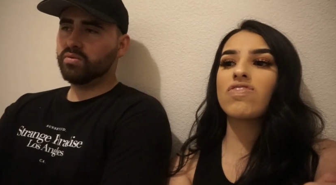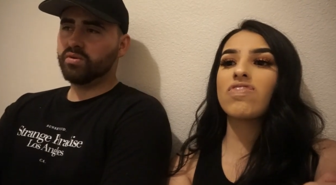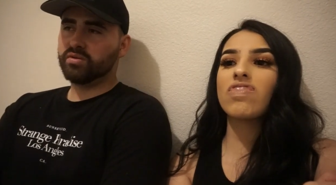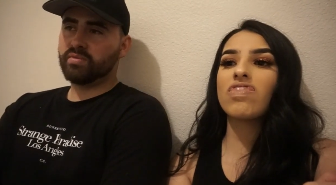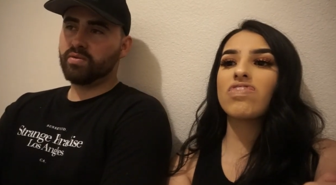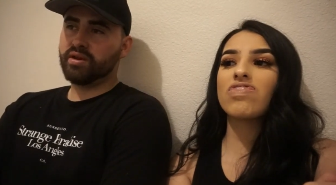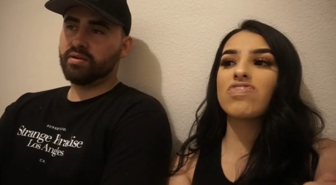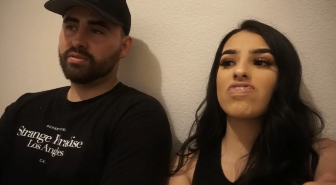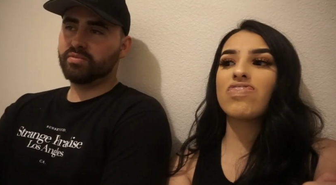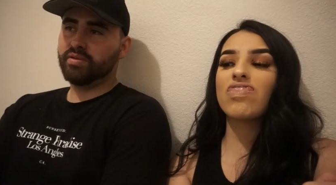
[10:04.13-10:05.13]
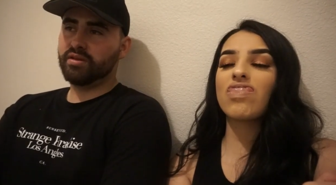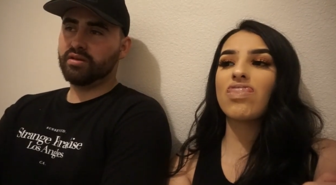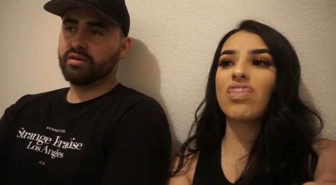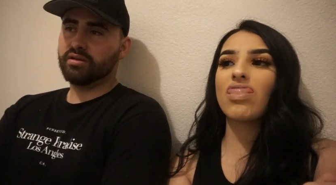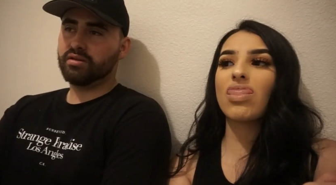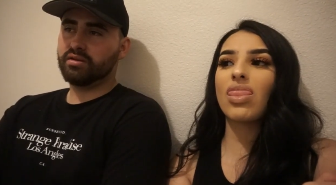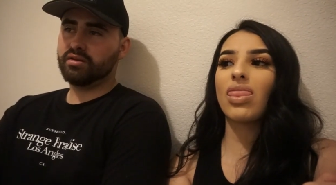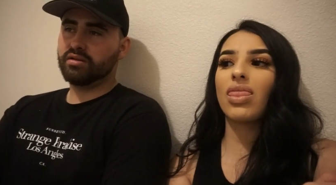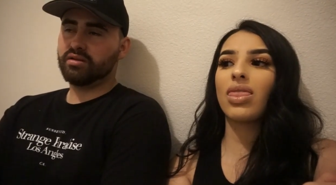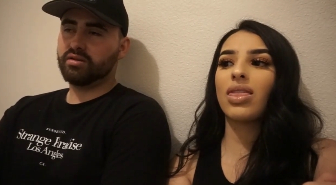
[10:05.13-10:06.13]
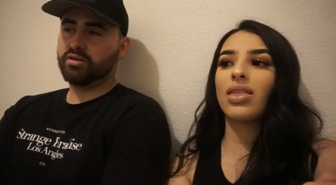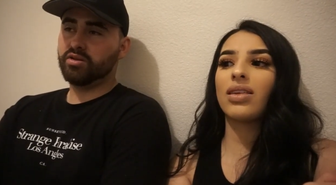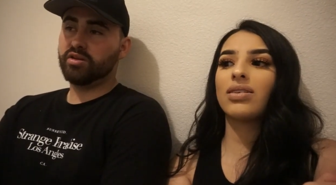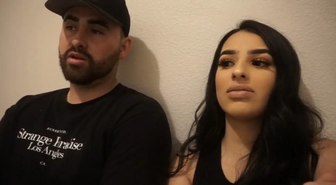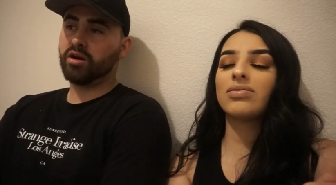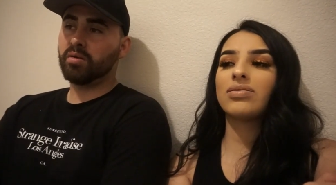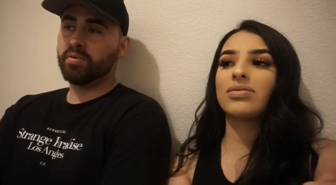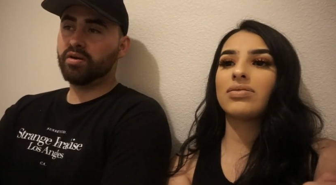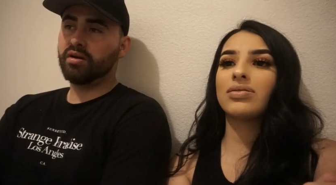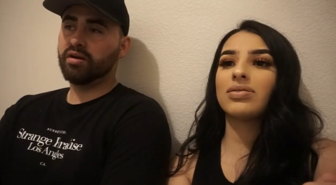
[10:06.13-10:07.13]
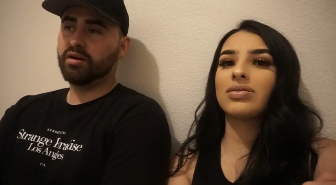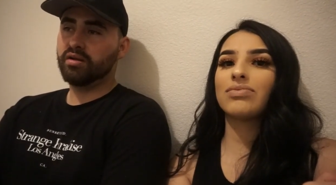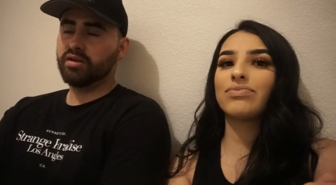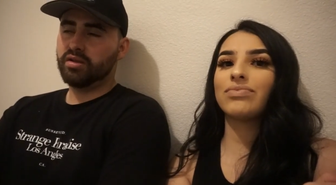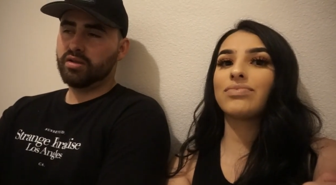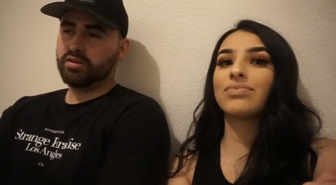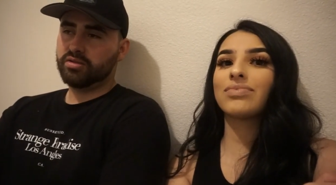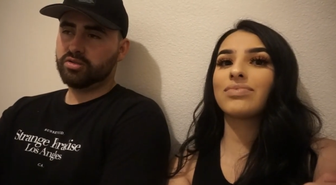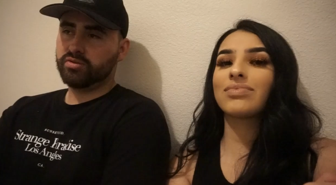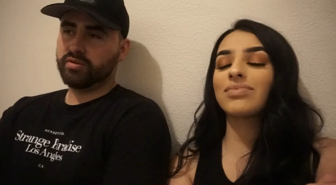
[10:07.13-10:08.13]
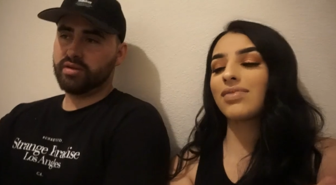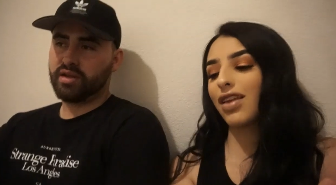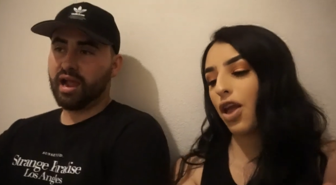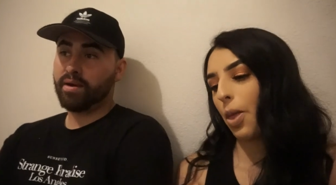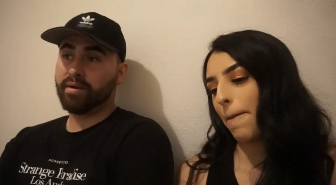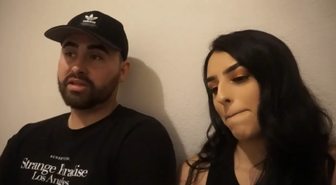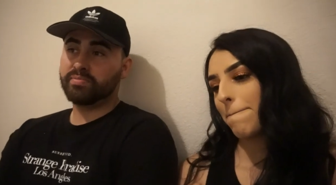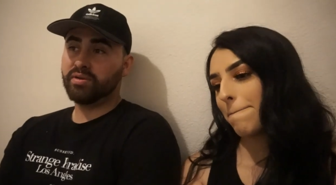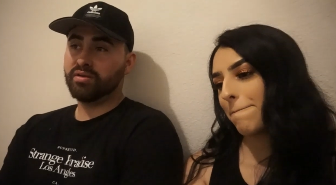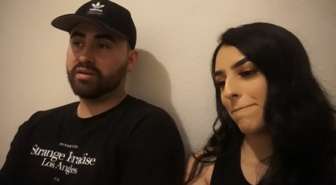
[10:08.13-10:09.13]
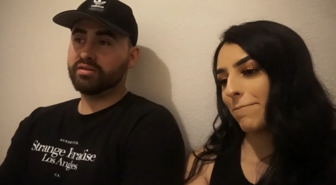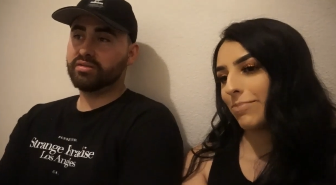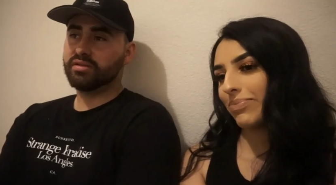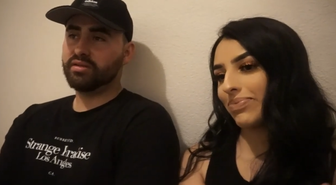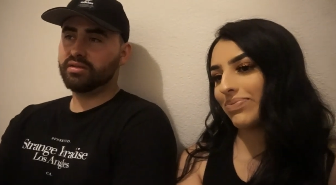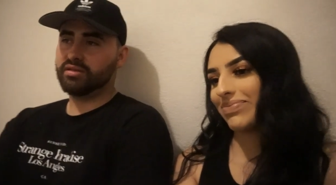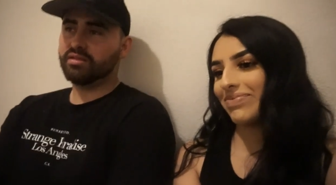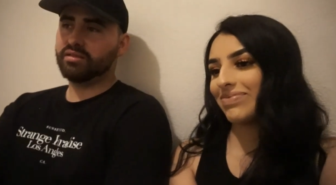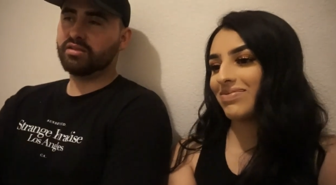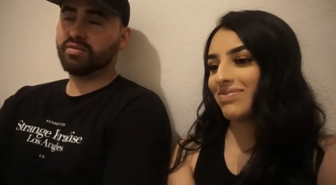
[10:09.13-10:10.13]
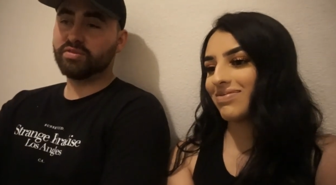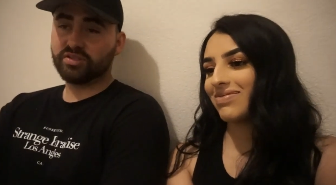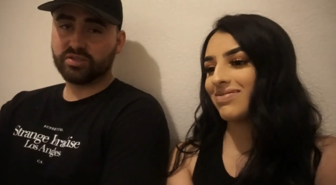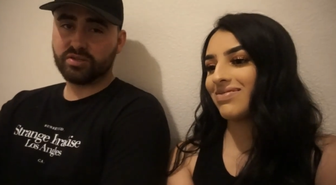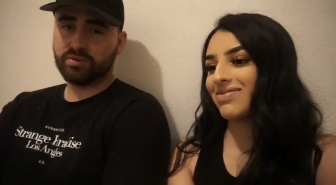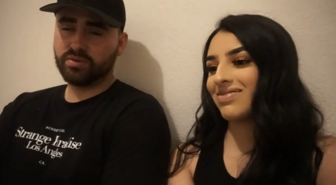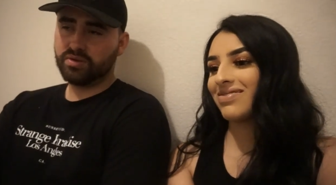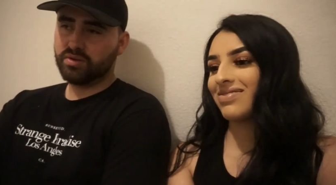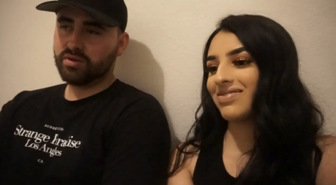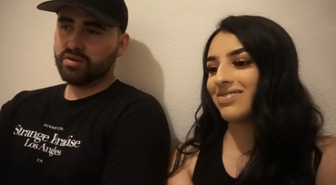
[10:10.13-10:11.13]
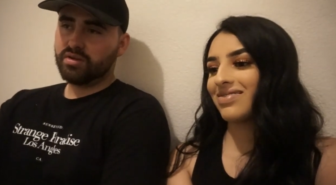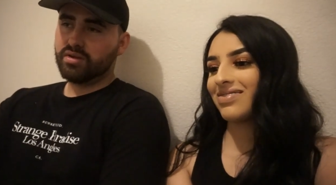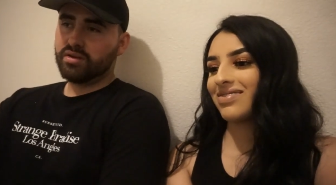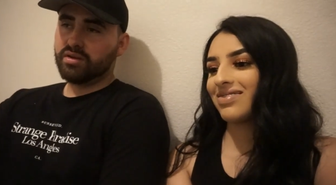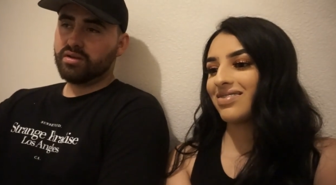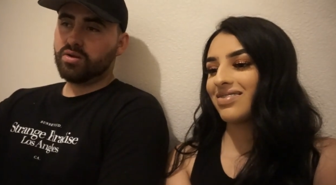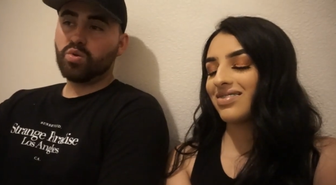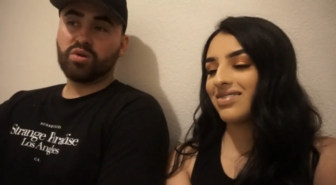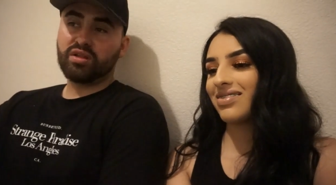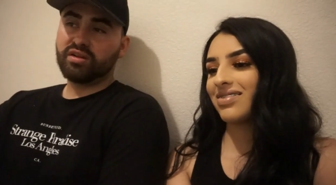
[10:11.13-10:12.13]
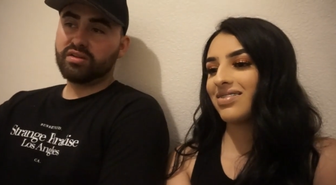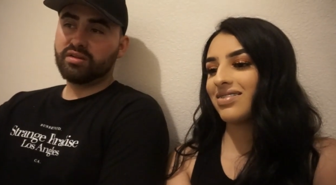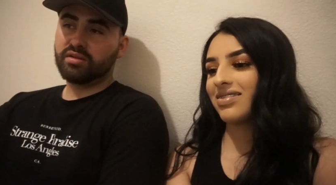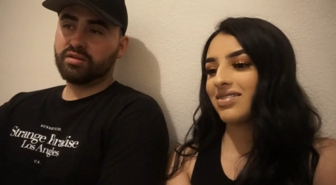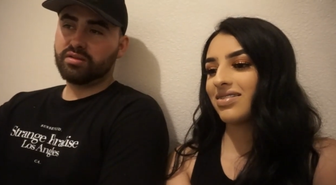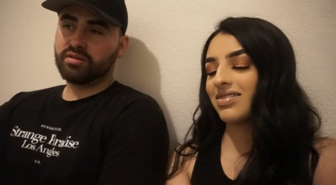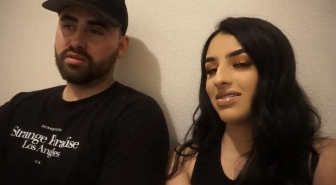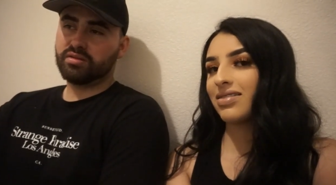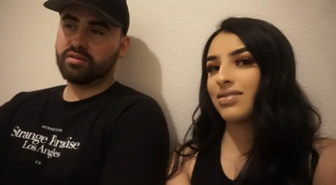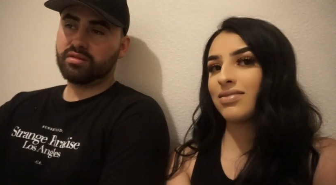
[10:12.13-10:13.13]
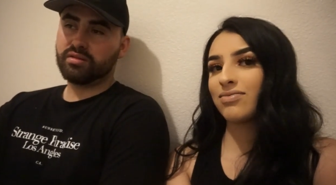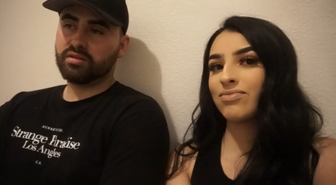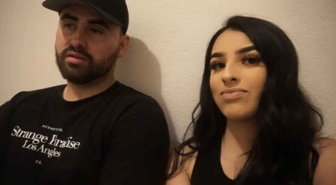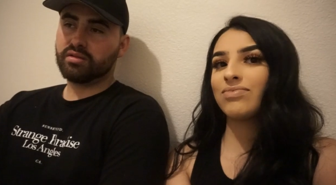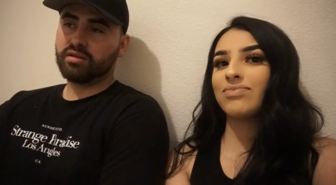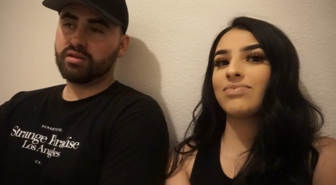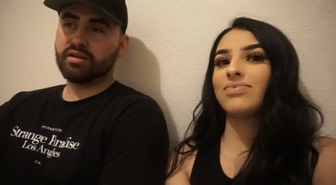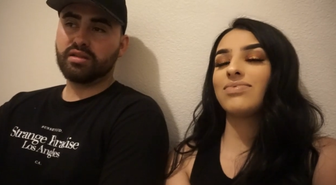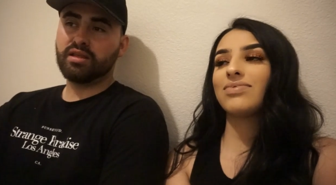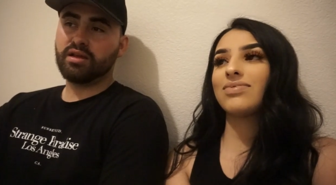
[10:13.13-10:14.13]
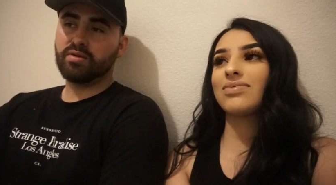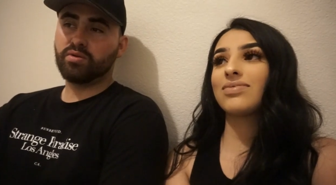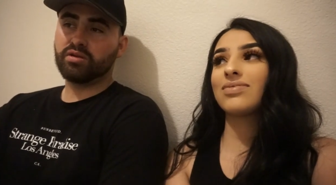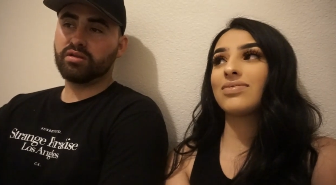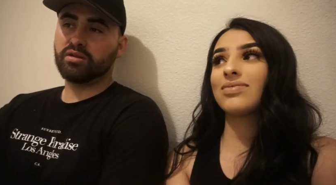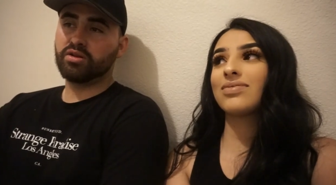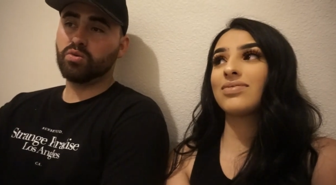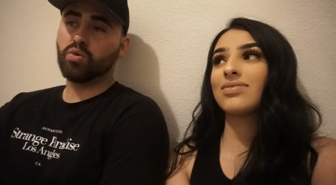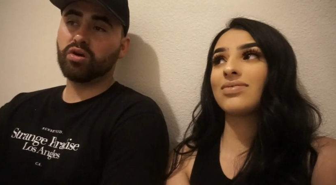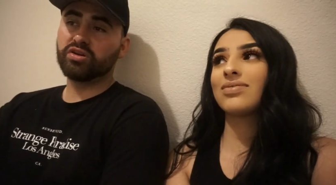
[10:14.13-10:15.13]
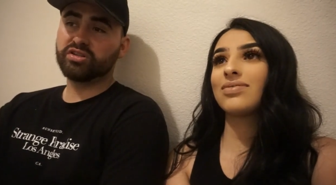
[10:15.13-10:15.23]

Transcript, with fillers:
Speaker 1: worked my way up to be a union carpenter, doing high-rise buildings in San Francisco. Oakland. I did that. Uh, I worked on the new Warrior